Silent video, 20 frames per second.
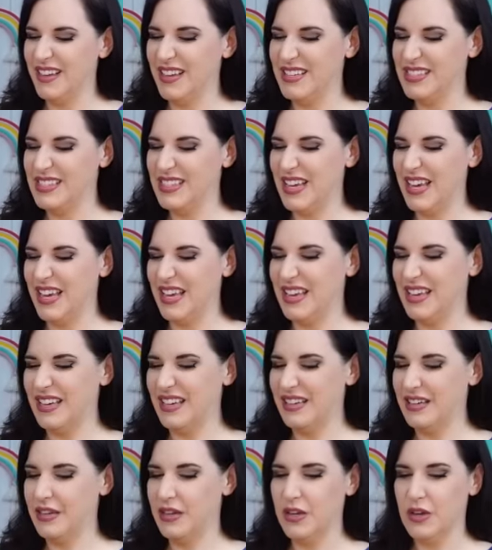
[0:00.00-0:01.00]
It's like
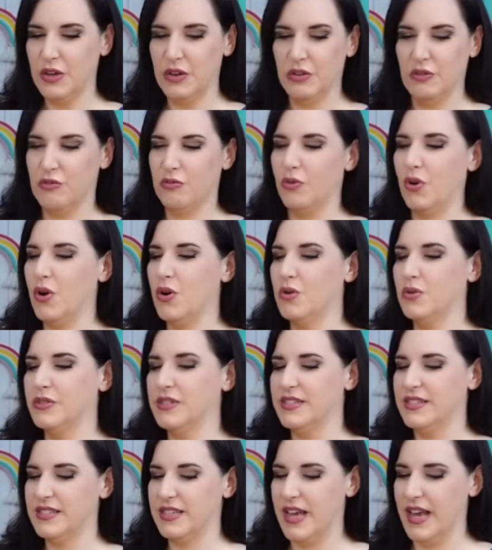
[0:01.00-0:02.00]

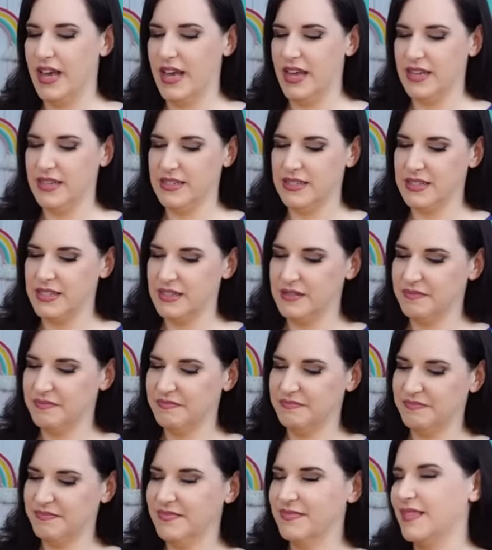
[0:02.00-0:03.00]
gross and
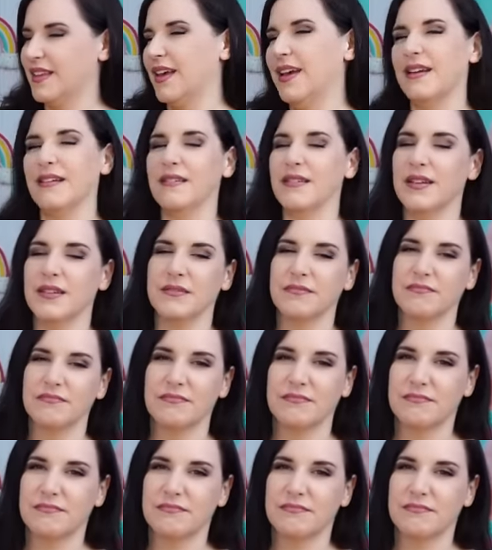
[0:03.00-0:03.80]
I don't know.